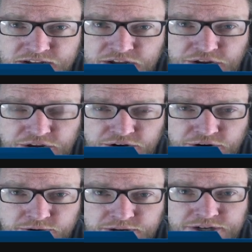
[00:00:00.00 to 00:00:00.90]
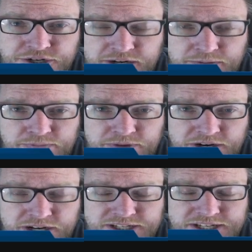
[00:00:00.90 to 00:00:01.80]
you're going
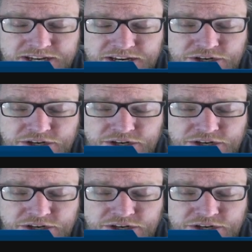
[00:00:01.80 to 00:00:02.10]
to see a